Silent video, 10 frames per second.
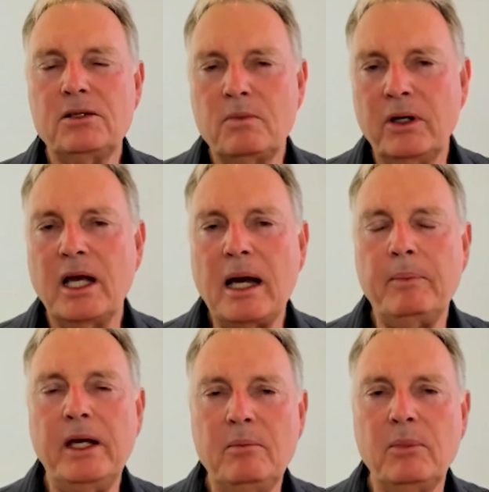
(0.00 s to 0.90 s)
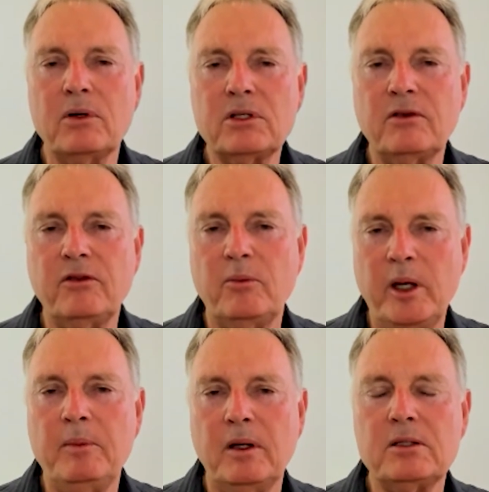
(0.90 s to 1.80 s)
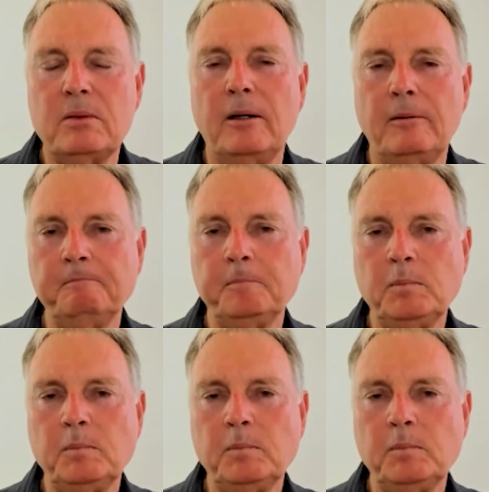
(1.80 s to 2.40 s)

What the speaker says: putting up ebooks for people as well.